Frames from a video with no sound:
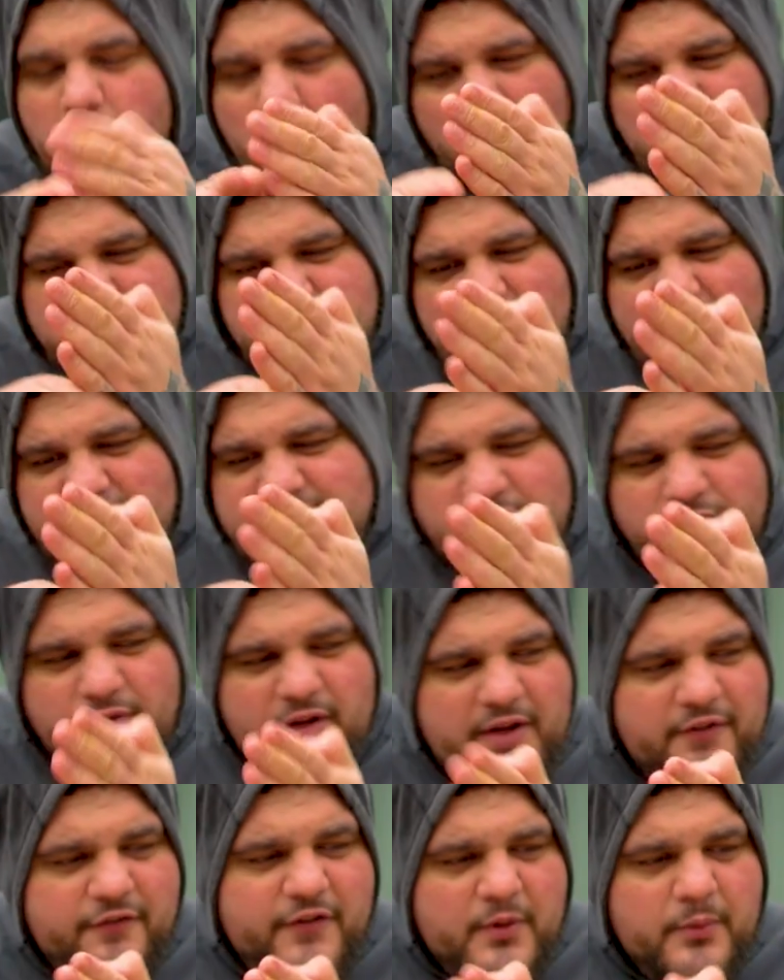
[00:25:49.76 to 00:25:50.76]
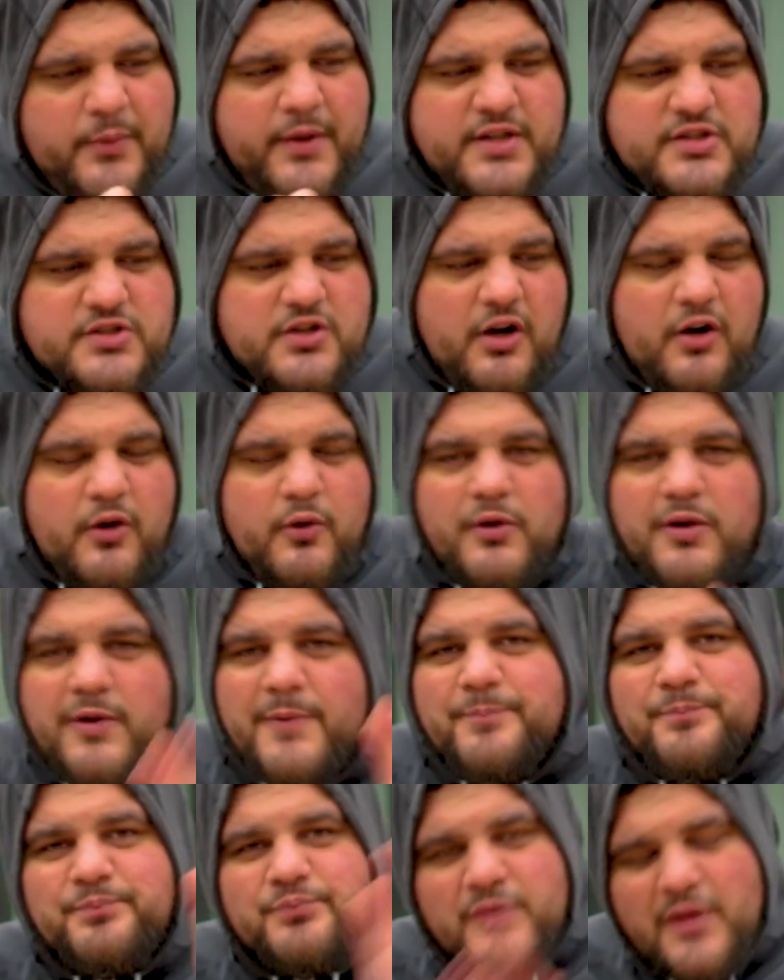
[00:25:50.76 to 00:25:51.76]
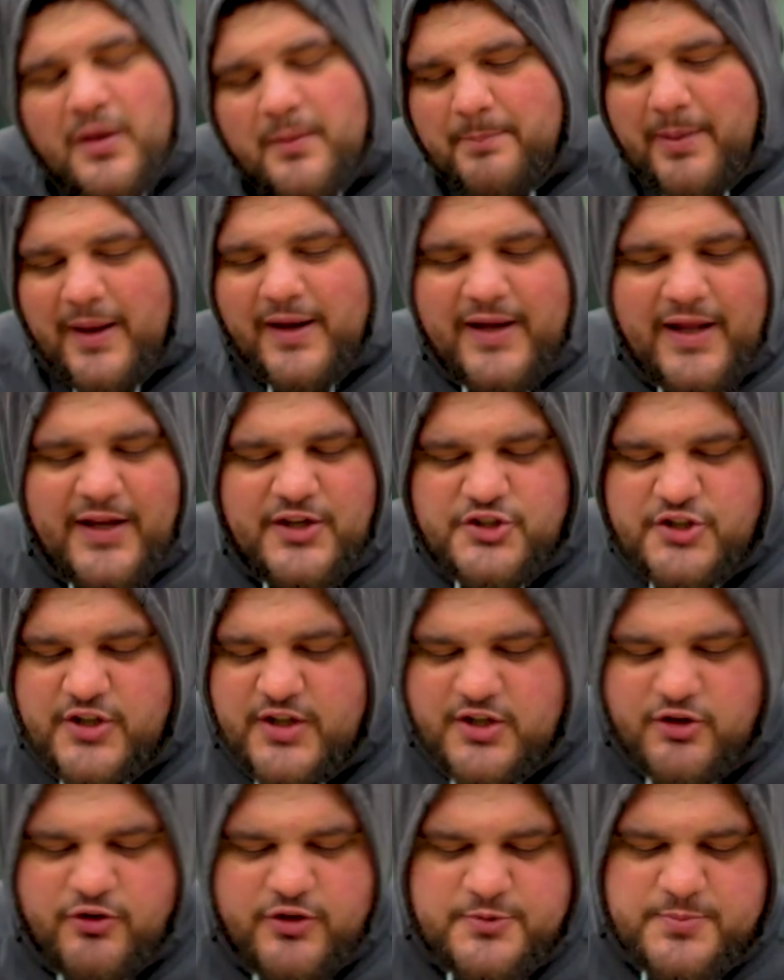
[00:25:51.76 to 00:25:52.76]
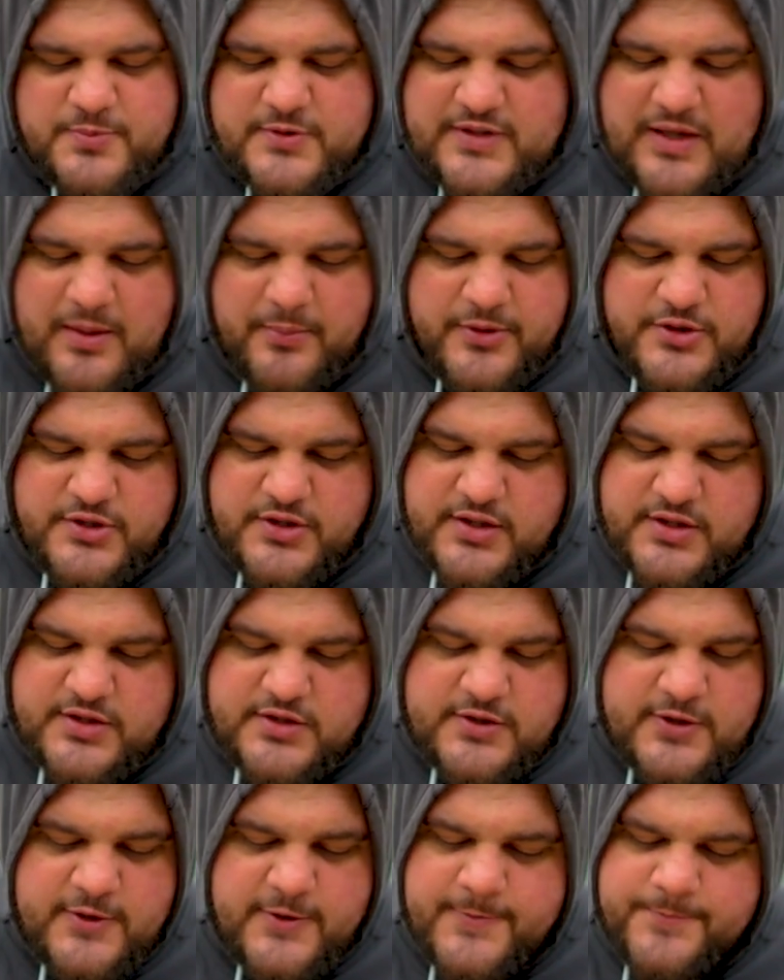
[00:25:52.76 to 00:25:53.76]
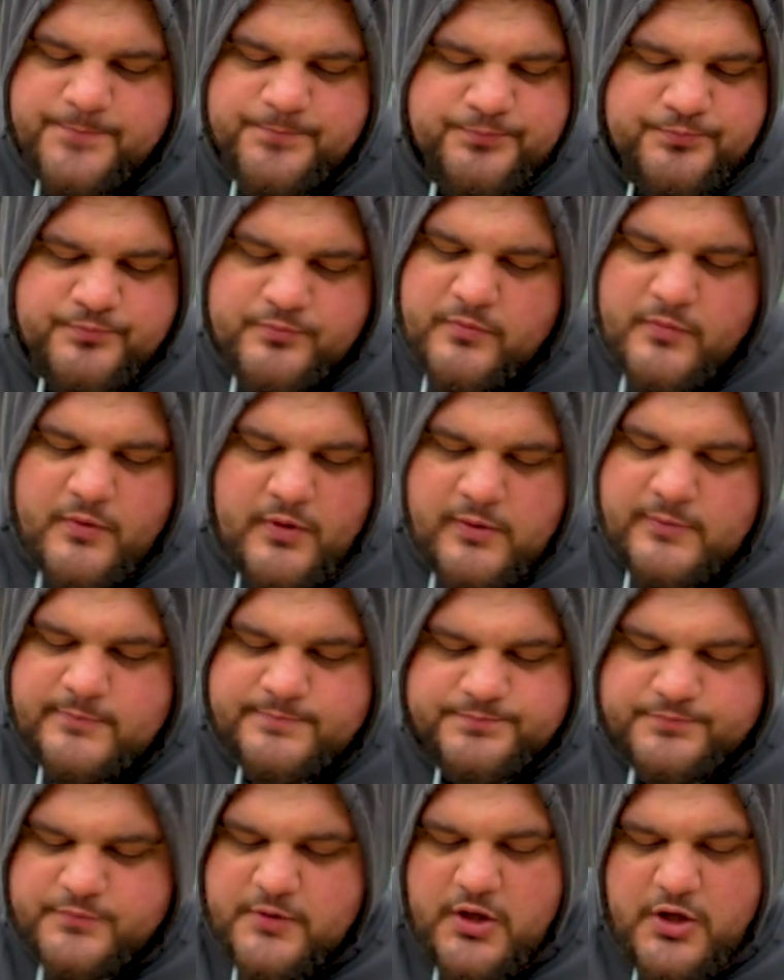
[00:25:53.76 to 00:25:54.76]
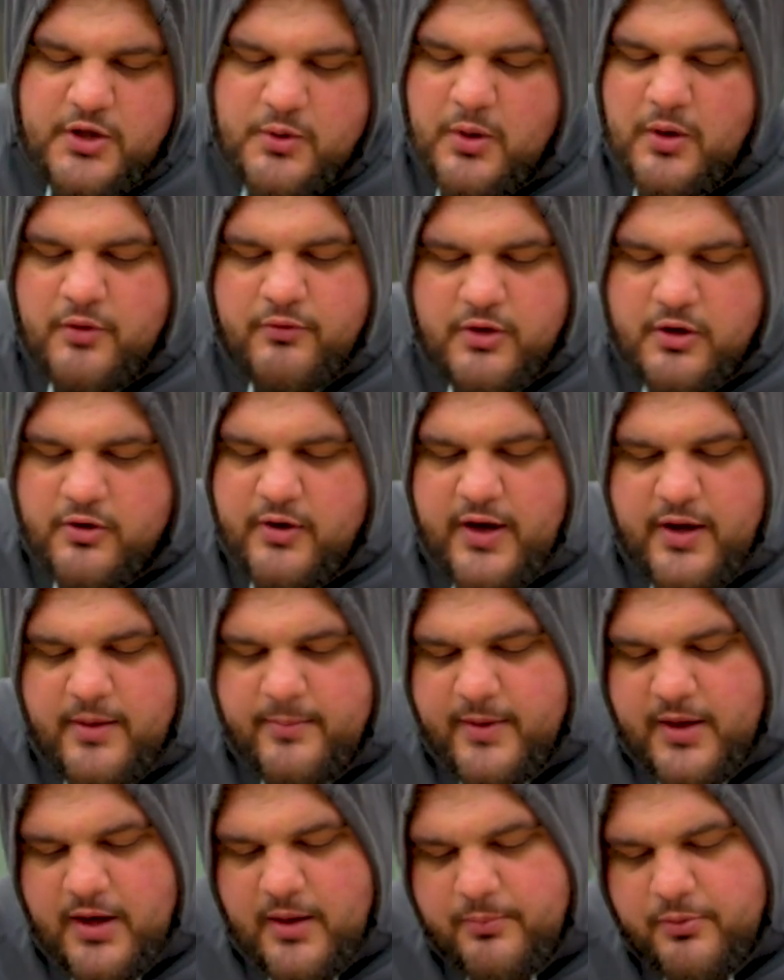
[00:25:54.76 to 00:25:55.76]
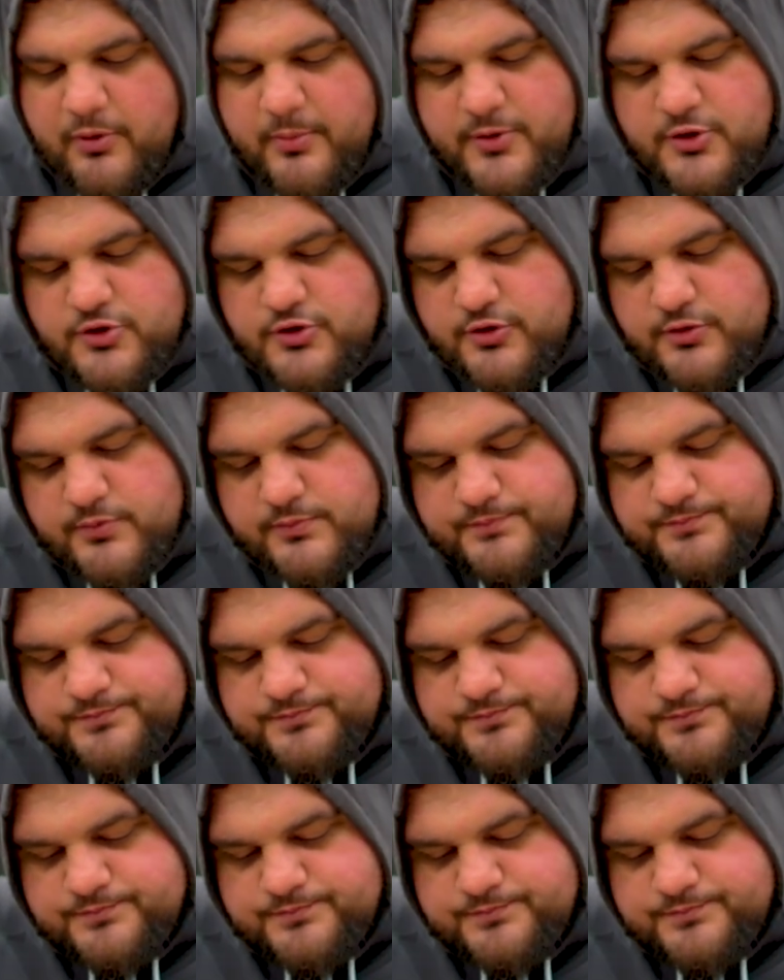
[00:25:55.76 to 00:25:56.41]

slice it really thin when it's cold, bang that shit in Christmas sandwiches, and you won't regret it, man, I promise you.